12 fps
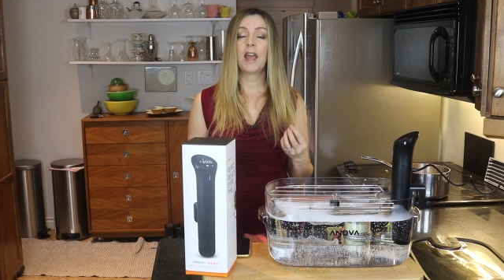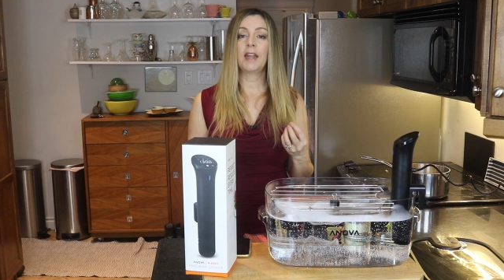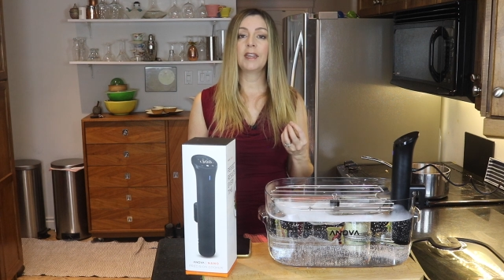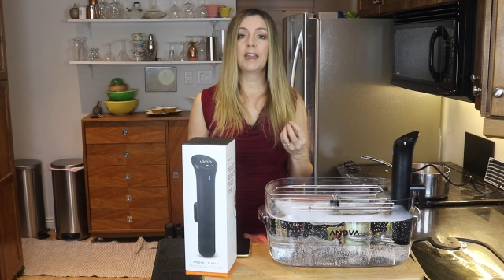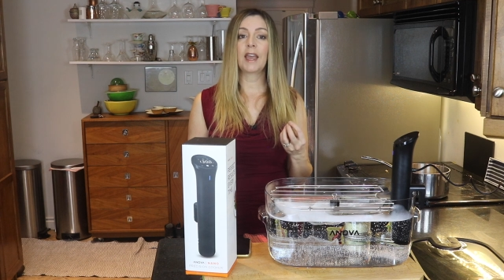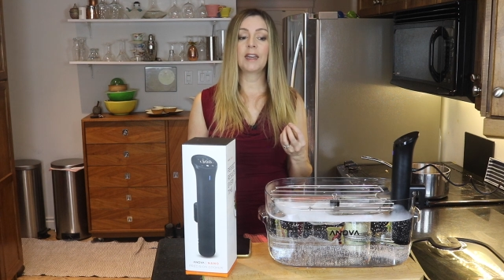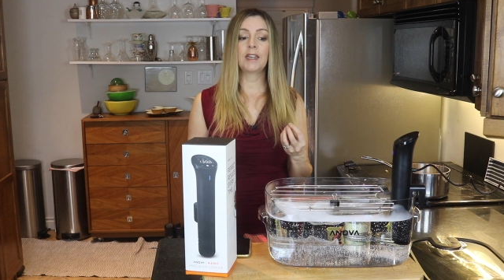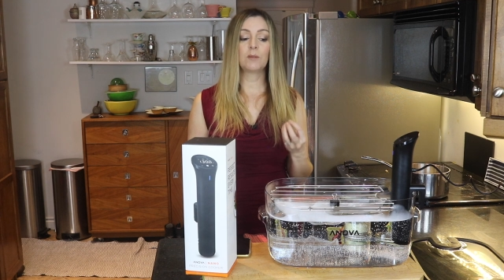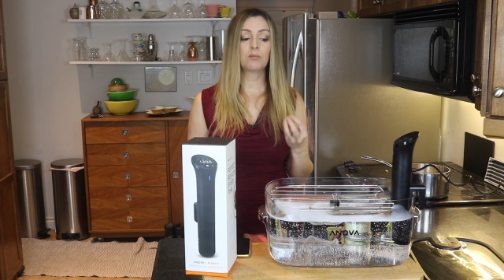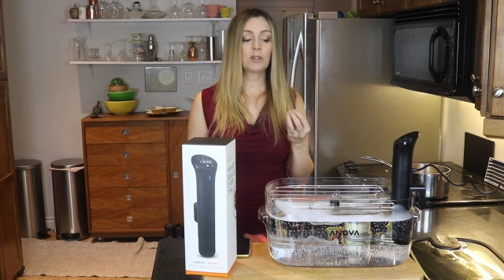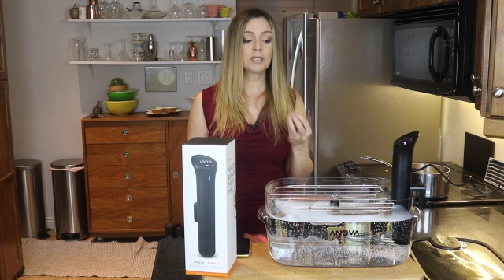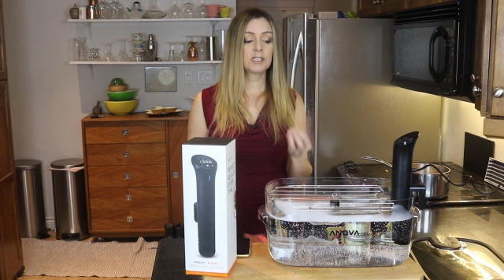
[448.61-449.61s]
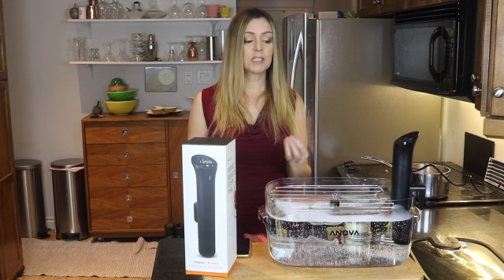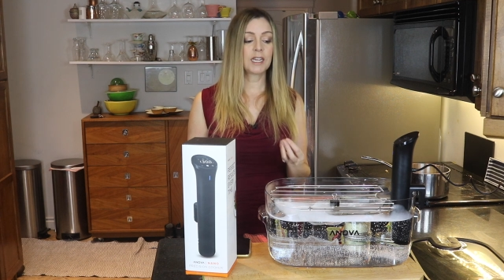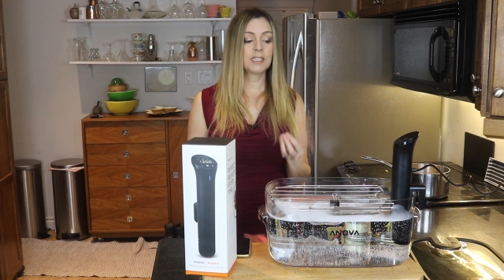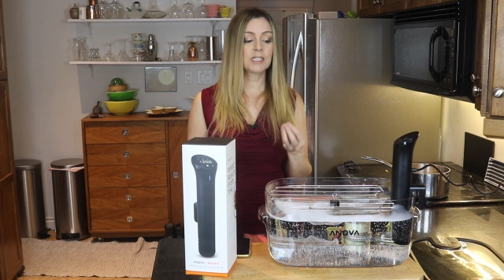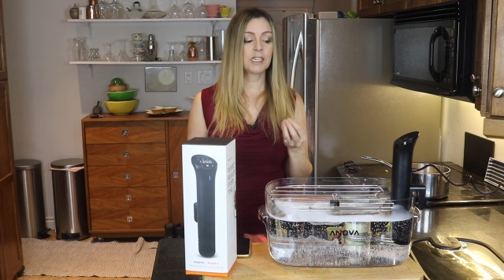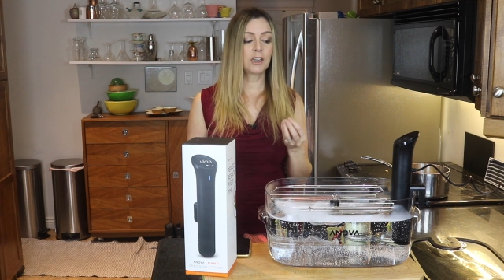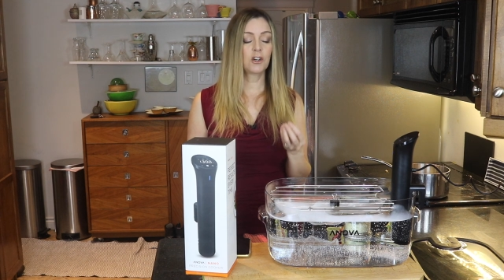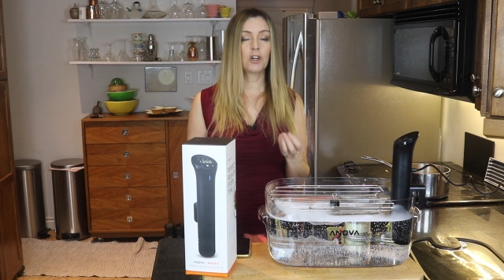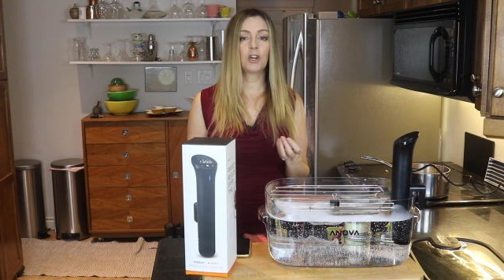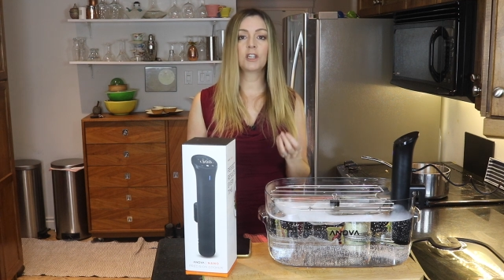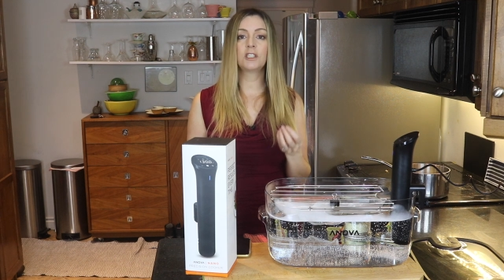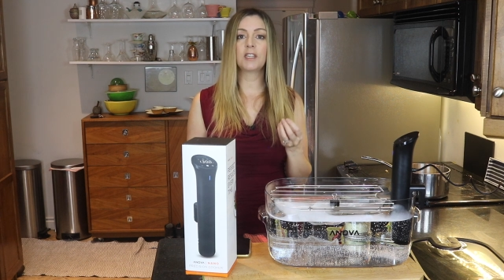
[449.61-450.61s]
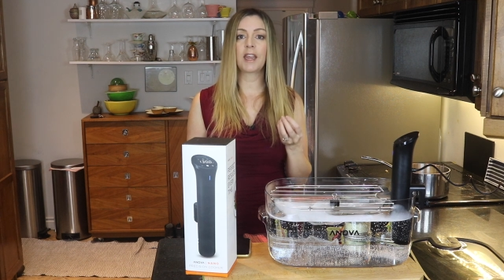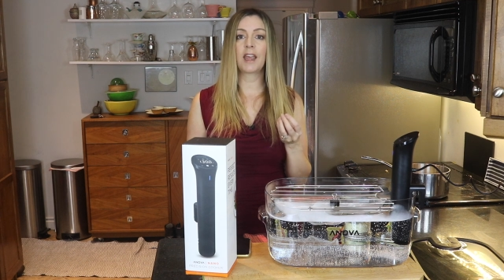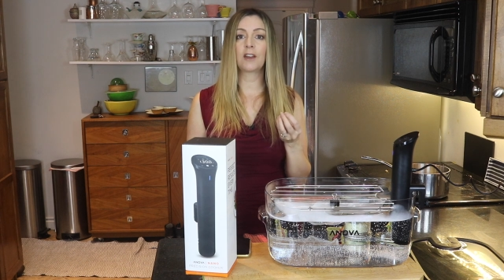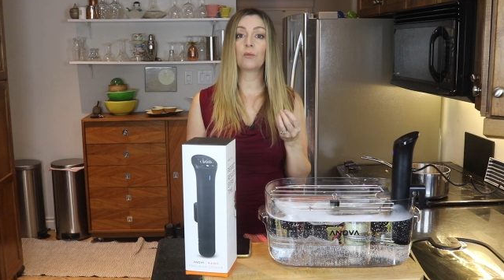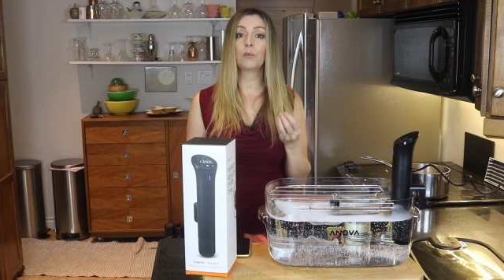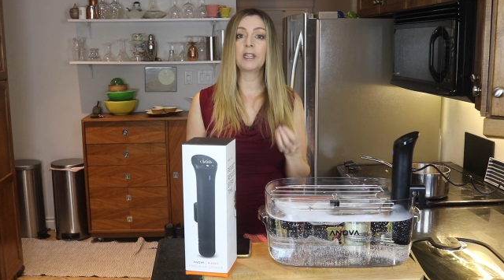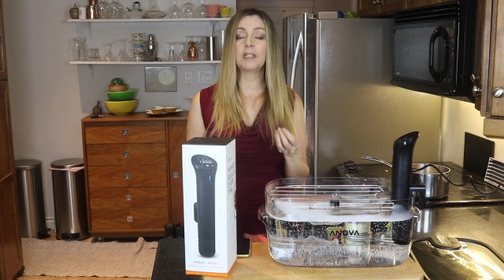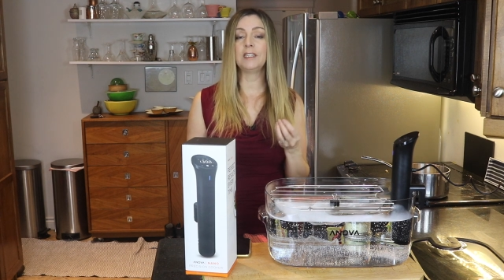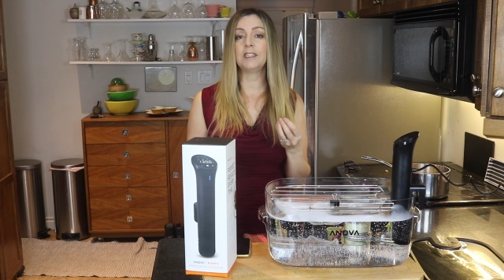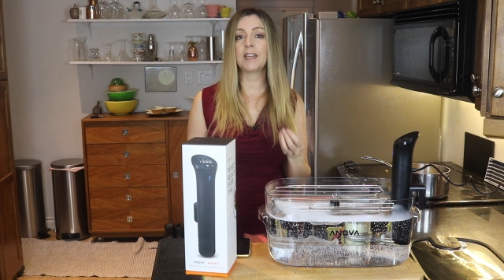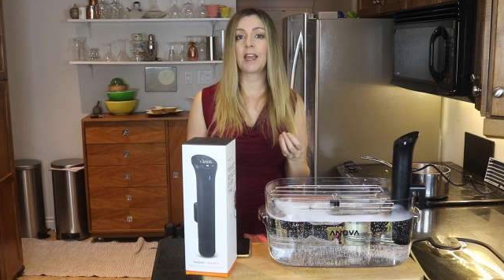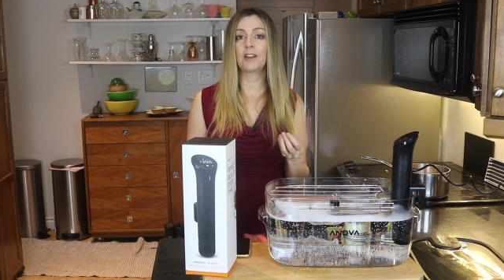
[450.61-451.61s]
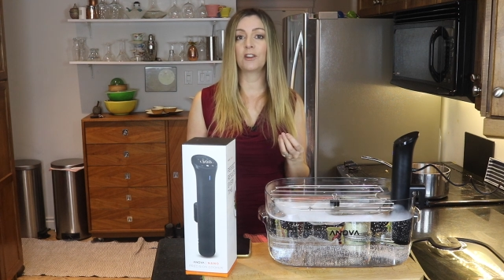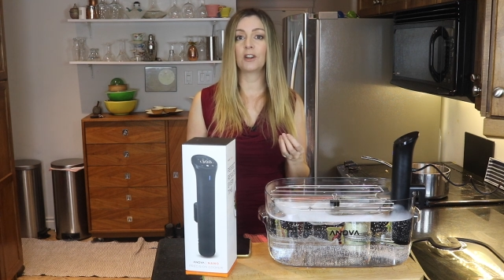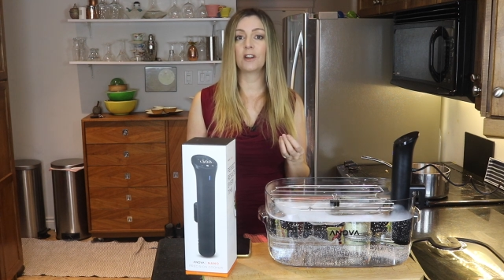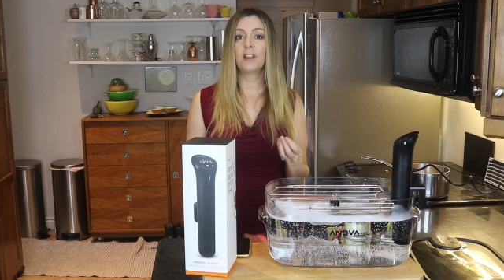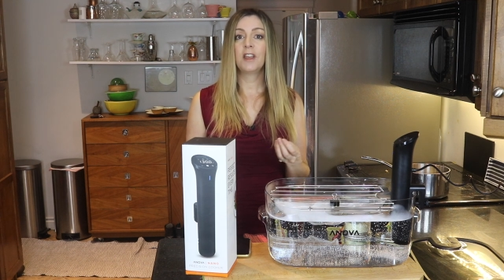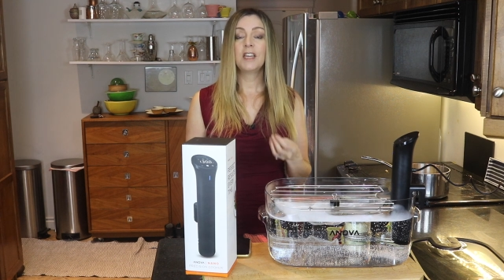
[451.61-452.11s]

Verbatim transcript: and get it precisely cooked and really tender.